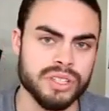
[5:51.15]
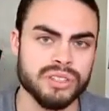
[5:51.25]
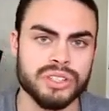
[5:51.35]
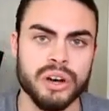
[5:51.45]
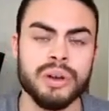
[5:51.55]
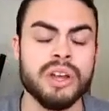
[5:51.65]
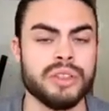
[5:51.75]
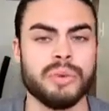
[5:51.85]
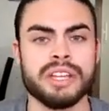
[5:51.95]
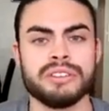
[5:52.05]
So
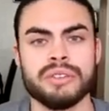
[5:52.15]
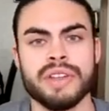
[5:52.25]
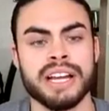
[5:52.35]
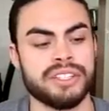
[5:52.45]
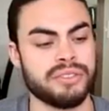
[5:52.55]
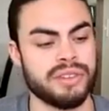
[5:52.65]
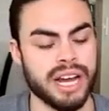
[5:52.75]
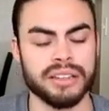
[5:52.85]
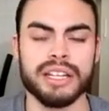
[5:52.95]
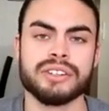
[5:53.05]
the way you do that is you
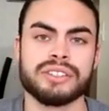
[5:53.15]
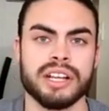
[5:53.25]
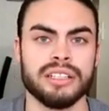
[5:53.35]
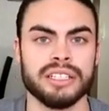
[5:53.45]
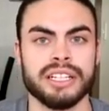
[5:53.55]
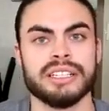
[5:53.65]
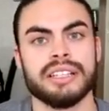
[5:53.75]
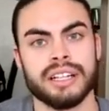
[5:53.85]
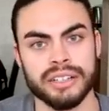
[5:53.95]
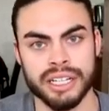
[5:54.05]
kind of let her settle in,
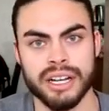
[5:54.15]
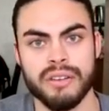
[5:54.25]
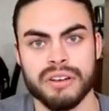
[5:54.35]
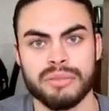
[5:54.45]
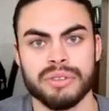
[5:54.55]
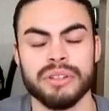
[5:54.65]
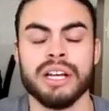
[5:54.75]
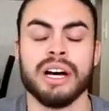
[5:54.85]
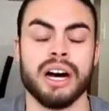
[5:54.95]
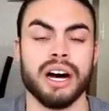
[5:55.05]
let her get comfortable,
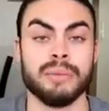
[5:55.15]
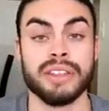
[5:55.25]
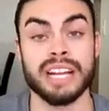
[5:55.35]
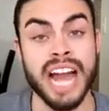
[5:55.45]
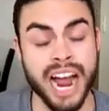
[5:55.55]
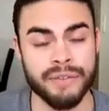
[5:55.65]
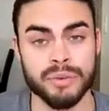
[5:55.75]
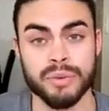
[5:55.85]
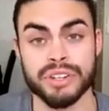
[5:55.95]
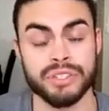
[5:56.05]
and then
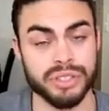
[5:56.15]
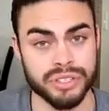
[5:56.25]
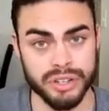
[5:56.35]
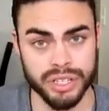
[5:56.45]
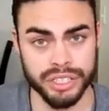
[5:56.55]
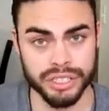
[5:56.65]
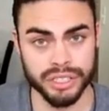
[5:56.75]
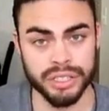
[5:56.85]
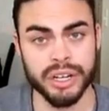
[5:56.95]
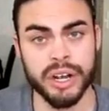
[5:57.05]
afterwards you can start touching
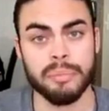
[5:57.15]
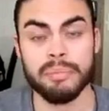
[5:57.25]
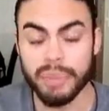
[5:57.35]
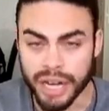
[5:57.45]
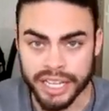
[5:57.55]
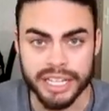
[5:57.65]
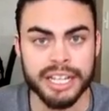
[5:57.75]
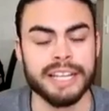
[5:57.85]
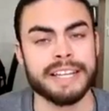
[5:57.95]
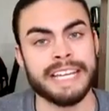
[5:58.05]
her. But
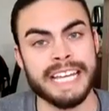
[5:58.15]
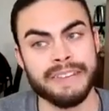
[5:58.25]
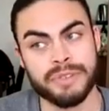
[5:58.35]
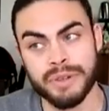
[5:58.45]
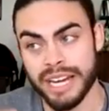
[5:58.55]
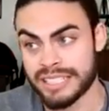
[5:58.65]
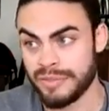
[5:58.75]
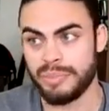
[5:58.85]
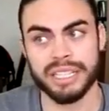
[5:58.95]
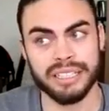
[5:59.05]
if you guys
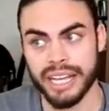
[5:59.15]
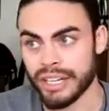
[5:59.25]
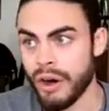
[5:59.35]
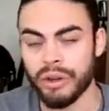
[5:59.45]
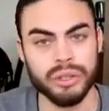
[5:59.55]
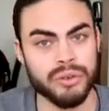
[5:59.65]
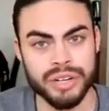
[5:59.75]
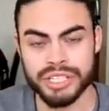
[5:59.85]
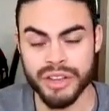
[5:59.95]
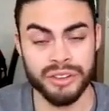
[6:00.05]
have been like all over
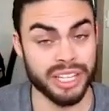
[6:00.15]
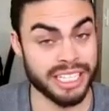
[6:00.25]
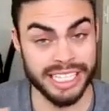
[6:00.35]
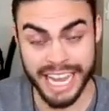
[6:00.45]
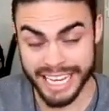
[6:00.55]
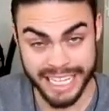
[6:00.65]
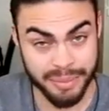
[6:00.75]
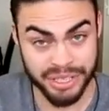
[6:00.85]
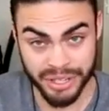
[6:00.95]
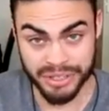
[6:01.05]
each other, like you can't
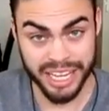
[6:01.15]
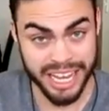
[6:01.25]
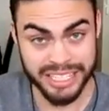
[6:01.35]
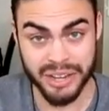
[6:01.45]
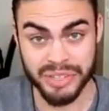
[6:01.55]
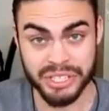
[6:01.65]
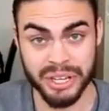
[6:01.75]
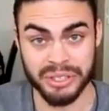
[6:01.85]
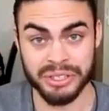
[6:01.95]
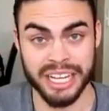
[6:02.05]
keep each other's hands off each
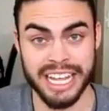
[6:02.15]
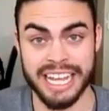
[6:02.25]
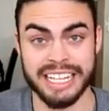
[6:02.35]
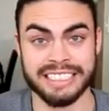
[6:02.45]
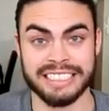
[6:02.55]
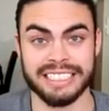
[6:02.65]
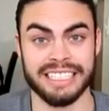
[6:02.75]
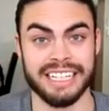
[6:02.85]
other, and